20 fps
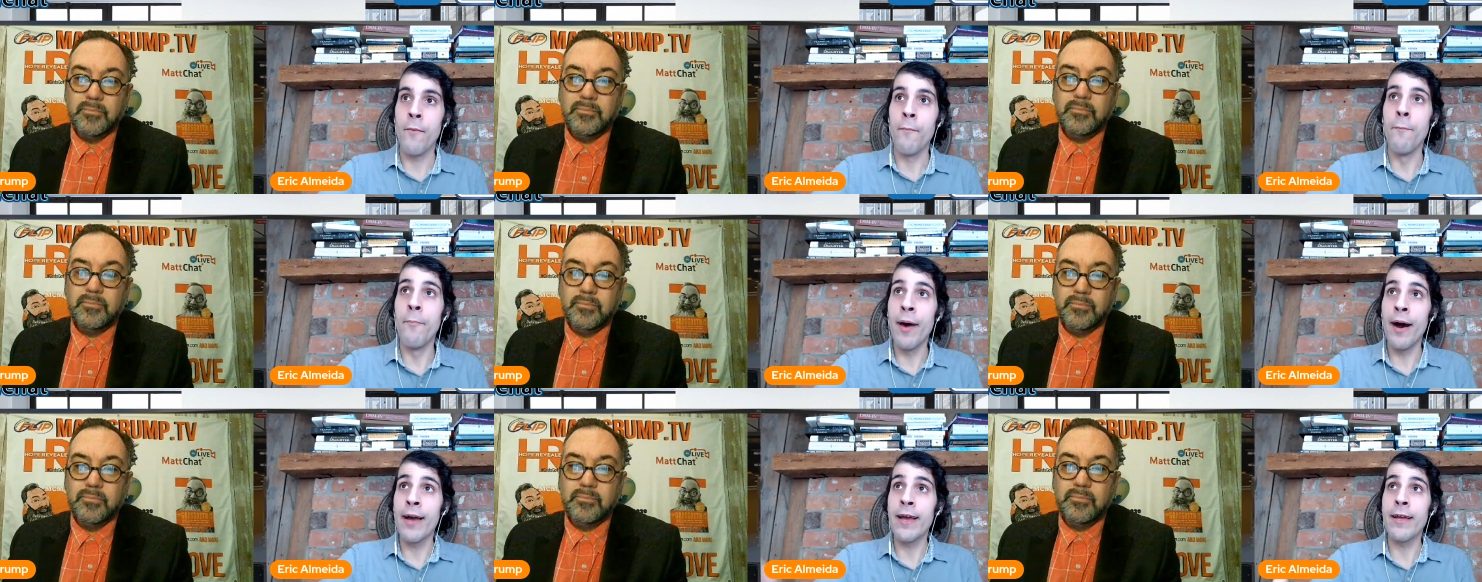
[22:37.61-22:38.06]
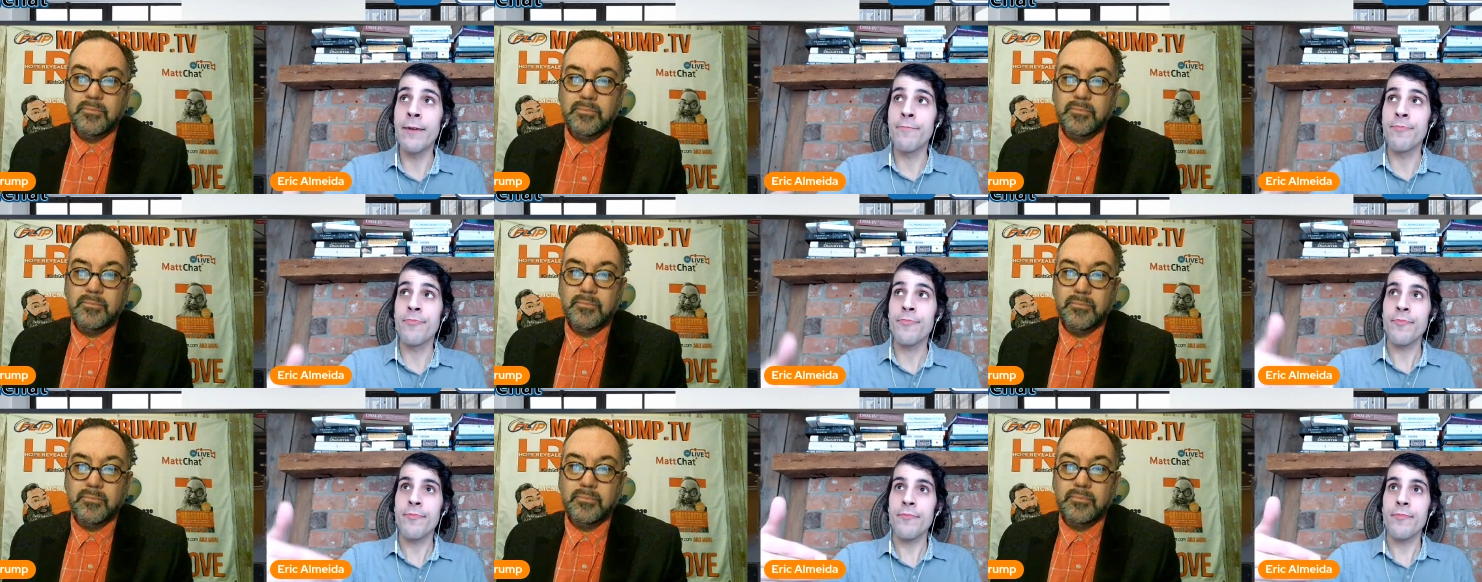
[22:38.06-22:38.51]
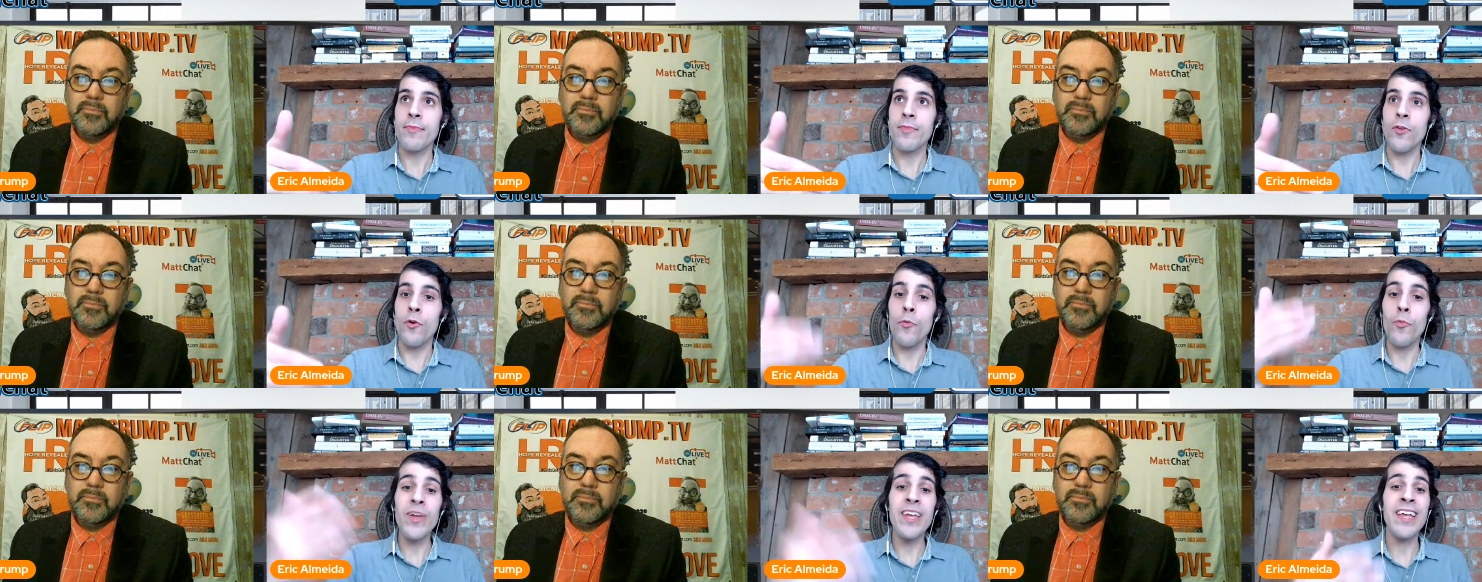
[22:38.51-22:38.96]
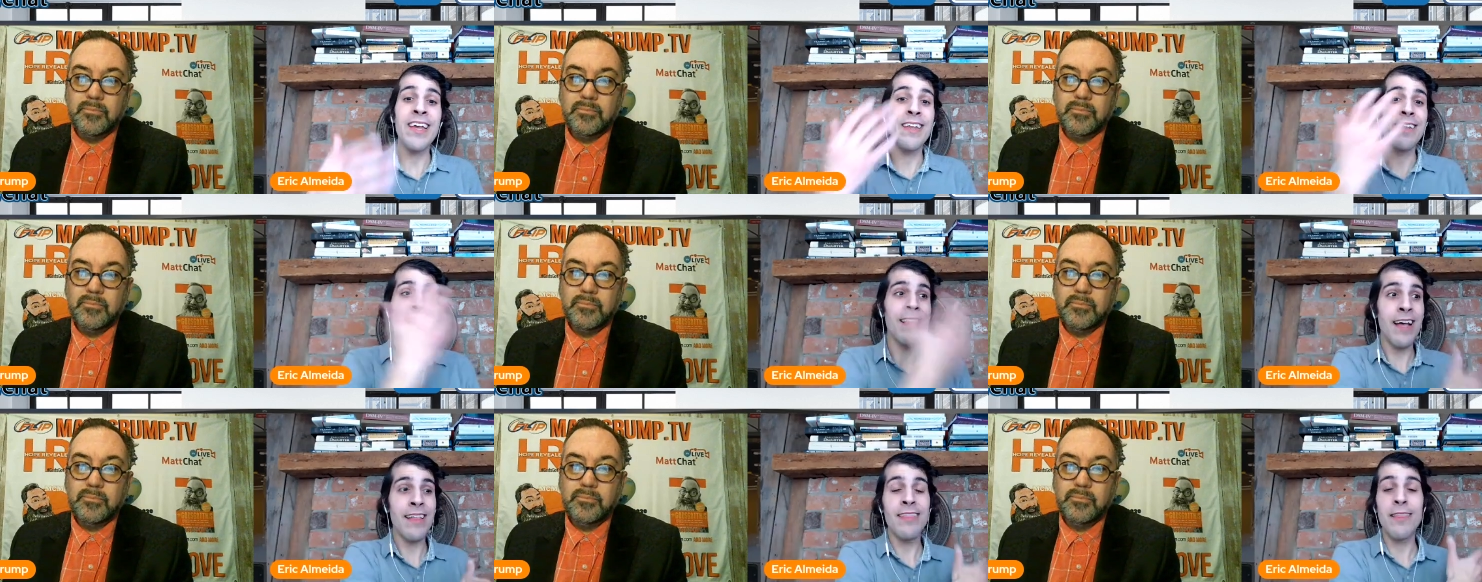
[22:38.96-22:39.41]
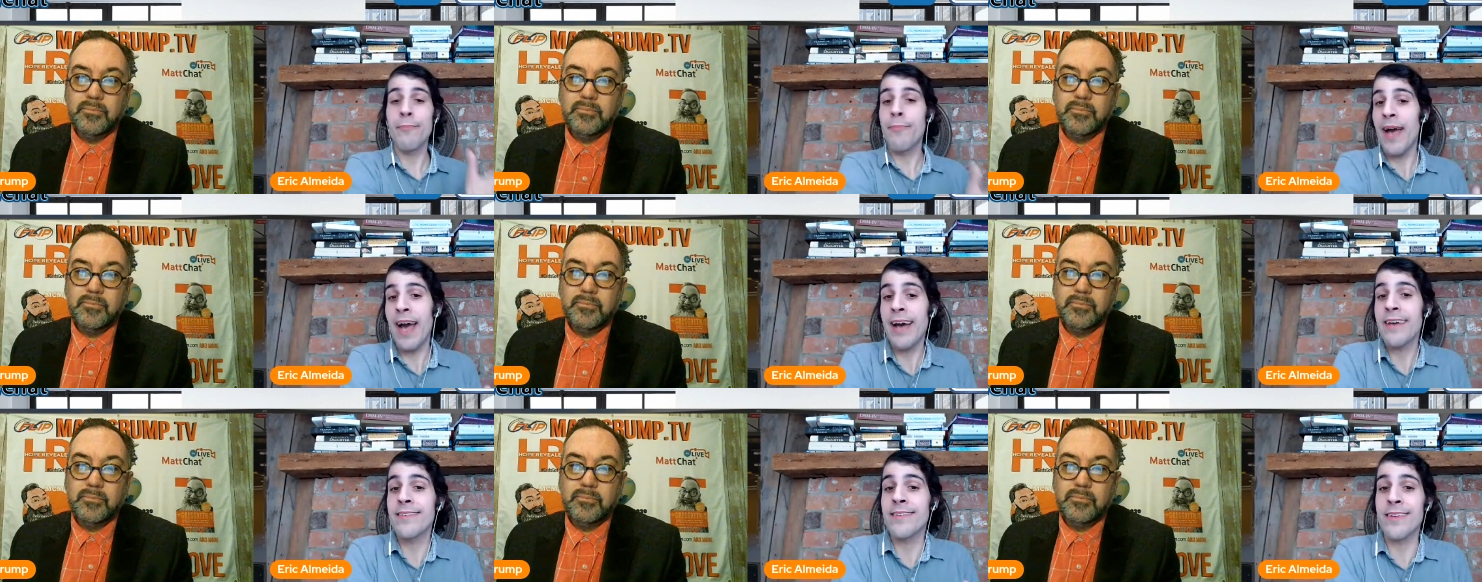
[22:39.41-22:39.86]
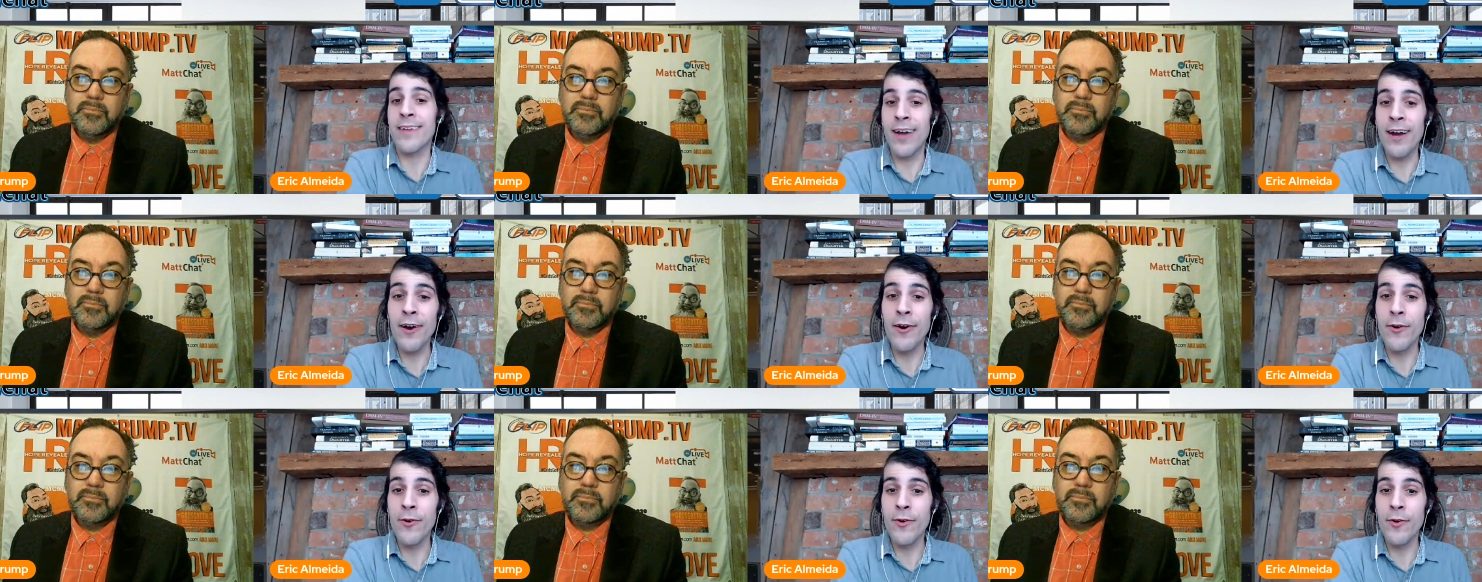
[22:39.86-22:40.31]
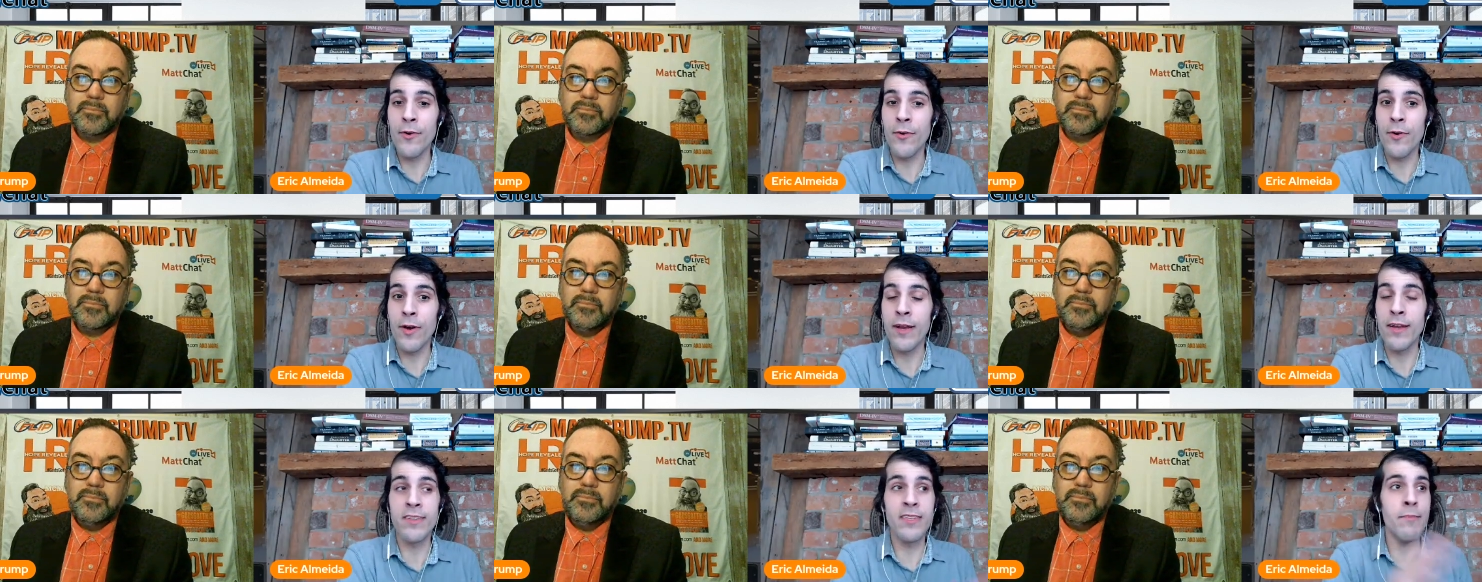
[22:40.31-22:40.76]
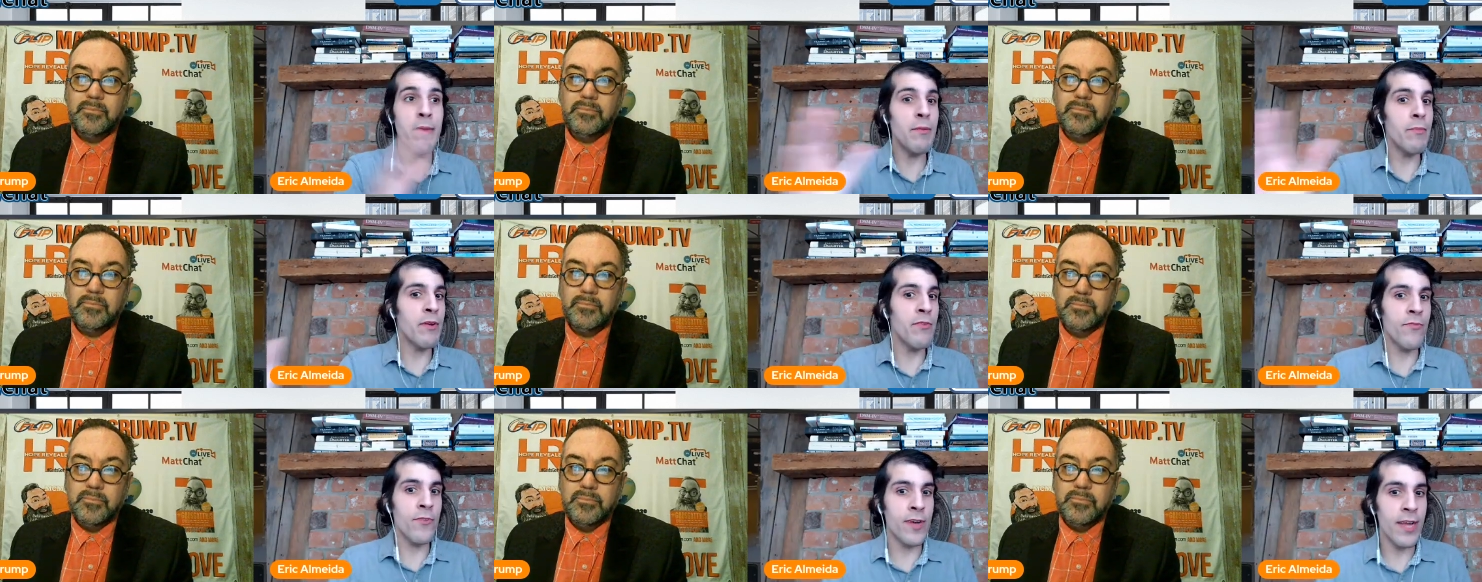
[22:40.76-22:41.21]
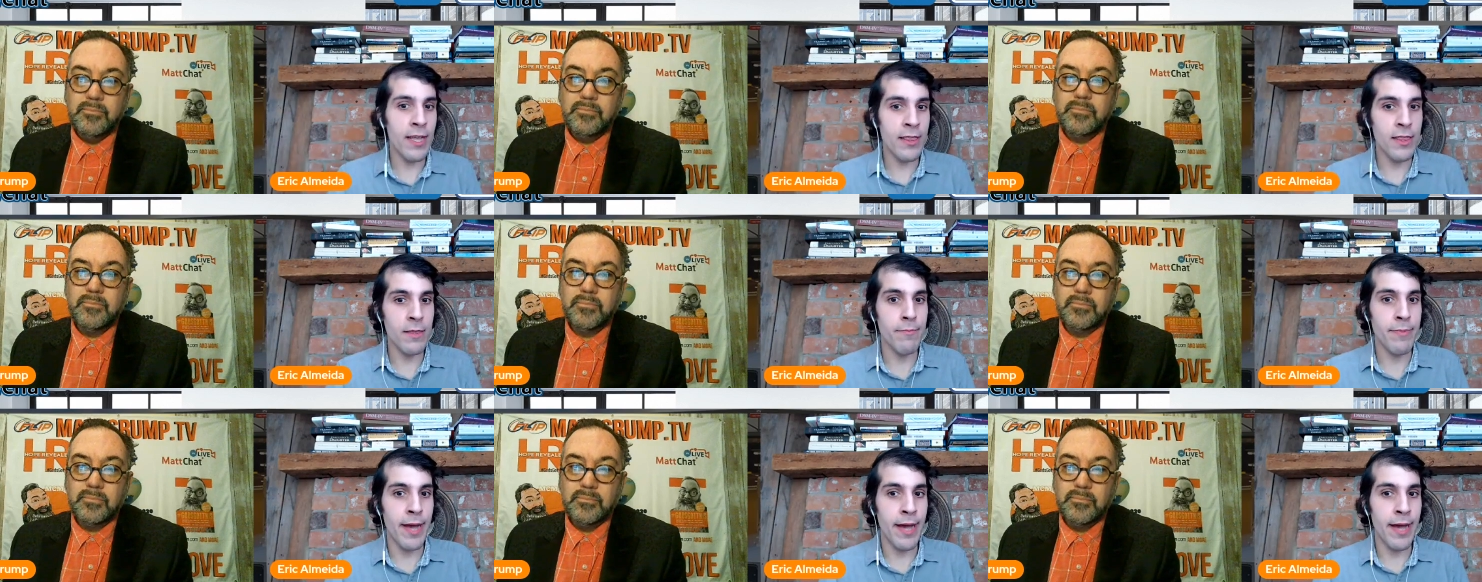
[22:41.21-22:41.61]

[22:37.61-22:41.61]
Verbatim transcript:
Speaker 1: but we can let the past go. It doesn't mean we forget the